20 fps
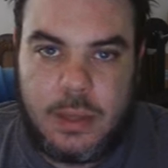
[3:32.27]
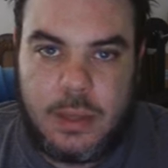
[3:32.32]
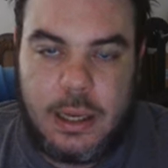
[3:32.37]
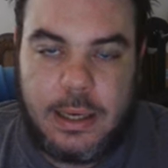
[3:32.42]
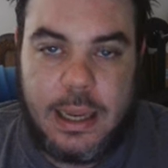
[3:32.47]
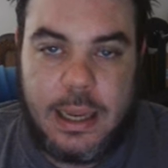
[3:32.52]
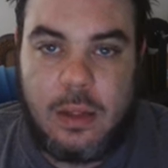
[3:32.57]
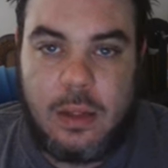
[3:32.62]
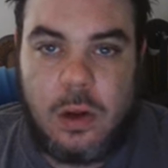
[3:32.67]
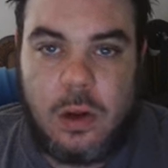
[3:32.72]

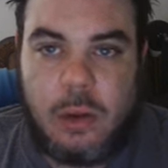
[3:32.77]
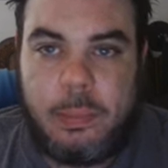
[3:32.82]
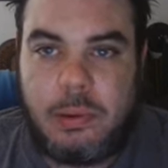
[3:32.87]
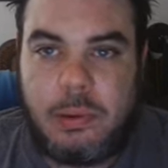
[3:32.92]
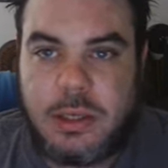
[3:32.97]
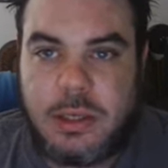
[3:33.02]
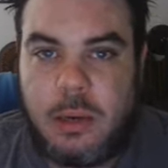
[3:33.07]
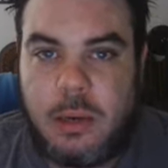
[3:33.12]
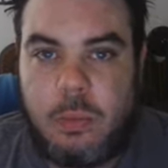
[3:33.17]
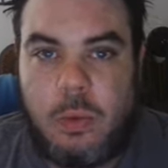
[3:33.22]
And yeah, a lot of
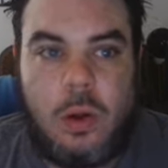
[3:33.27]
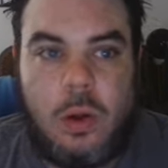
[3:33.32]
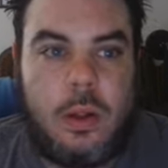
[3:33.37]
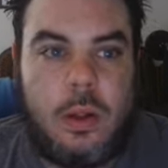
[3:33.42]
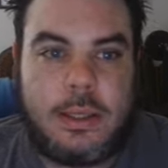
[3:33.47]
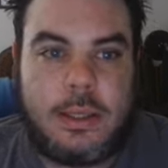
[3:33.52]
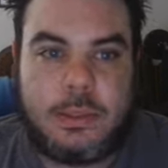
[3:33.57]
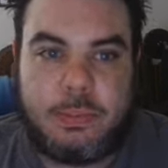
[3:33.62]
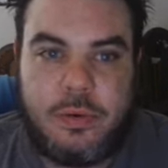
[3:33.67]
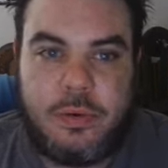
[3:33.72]
people say, well,
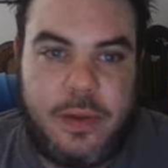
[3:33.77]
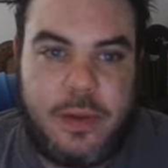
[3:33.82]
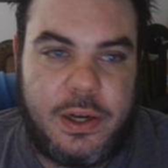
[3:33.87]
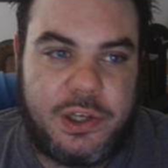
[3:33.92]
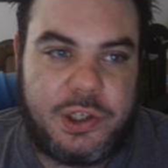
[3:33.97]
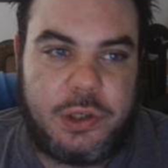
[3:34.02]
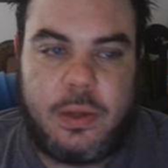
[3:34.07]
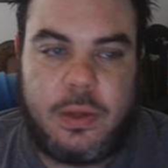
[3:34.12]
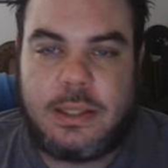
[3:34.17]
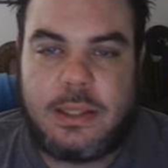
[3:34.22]
it's
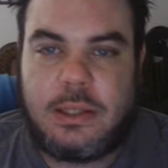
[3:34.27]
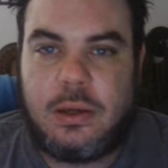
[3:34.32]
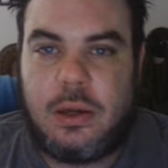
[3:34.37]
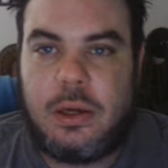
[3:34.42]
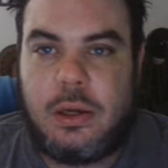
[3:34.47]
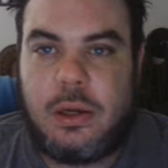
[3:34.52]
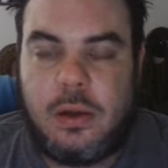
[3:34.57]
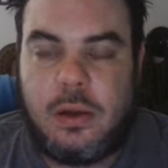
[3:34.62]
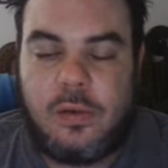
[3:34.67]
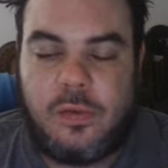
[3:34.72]
provincial, that's
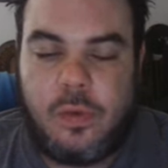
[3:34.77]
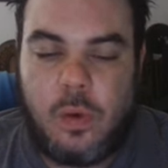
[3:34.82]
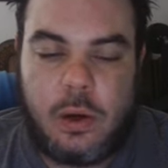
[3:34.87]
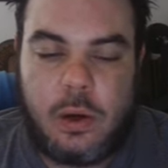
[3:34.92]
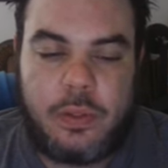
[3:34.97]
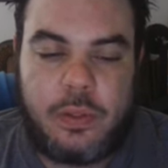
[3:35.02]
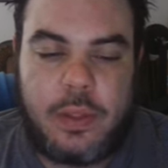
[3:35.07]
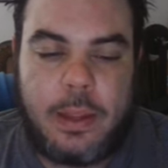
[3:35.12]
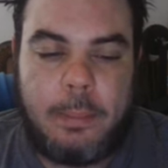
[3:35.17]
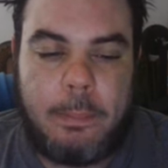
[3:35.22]
on Doug
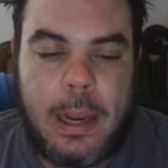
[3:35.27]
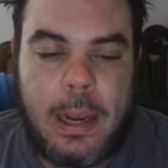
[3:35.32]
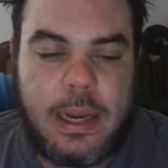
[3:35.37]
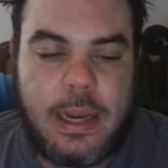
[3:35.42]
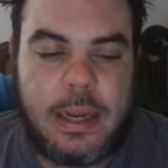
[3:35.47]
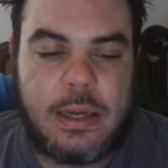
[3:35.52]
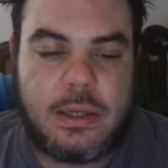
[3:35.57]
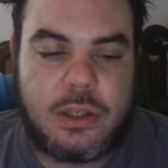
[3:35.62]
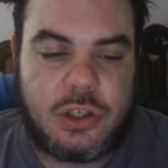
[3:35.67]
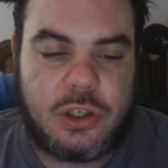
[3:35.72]
Ford. They
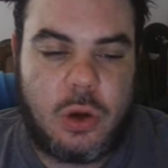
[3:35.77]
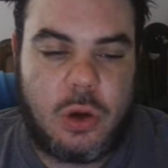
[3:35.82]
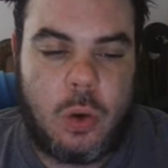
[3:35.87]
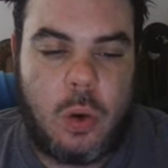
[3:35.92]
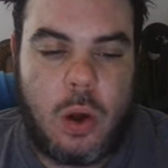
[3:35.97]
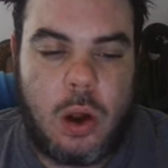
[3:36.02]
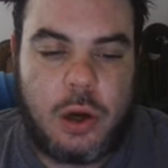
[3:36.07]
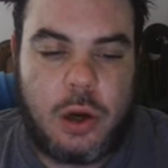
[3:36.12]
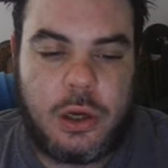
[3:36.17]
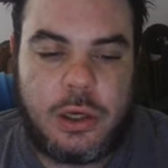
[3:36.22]
make it
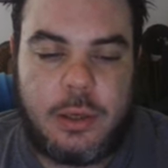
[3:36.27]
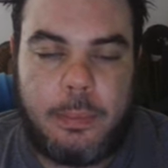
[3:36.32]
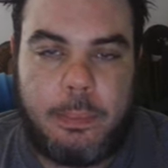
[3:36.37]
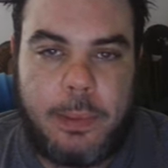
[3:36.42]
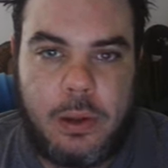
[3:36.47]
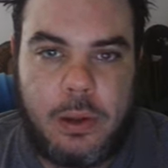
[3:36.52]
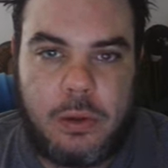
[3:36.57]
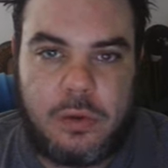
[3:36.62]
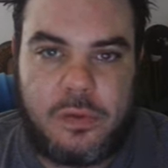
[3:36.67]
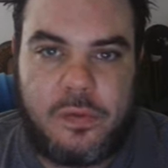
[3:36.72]
so hard to
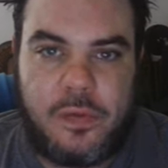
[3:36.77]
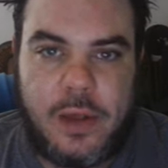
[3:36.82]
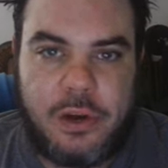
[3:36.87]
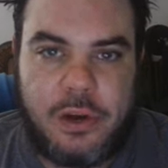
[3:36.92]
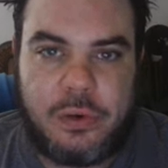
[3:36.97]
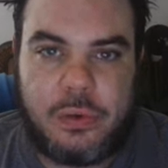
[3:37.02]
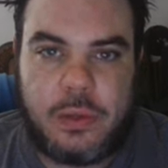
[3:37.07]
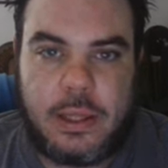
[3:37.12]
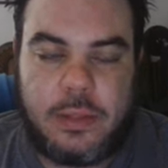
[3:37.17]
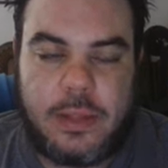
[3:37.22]
build
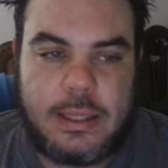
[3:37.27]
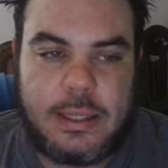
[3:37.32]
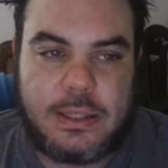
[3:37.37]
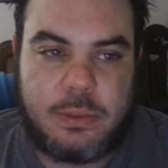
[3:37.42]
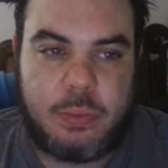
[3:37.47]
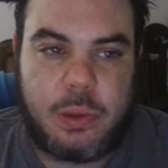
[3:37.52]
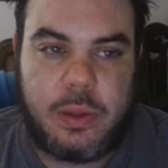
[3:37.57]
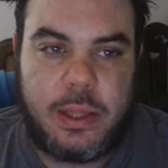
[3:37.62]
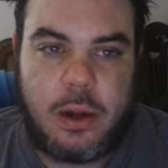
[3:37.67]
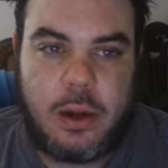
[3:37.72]
federally, it's
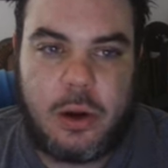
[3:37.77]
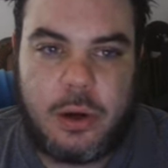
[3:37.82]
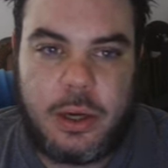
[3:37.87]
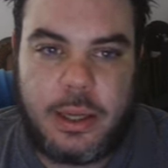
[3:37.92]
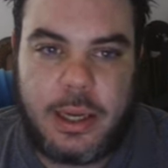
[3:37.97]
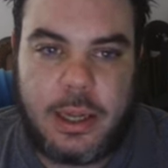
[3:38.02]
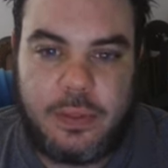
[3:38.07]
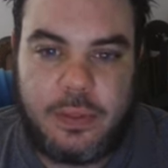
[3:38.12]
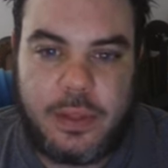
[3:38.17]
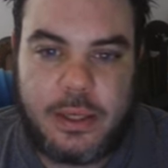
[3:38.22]
really hard
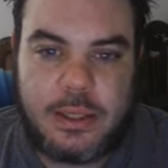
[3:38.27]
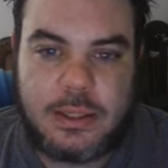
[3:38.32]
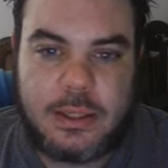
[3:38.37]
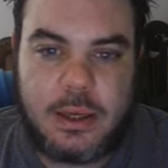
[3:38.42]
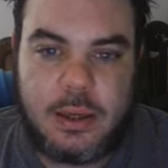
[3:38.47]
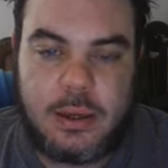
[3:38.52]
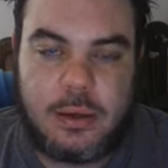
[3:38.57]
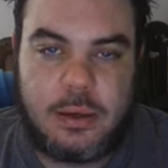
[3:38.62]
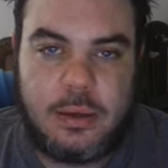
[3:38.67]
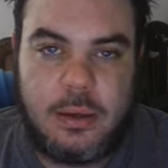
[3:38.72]
to get things
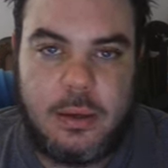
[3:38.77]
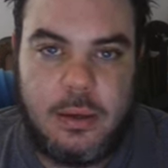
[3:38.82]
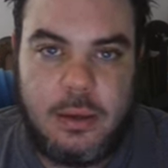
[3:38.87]
done.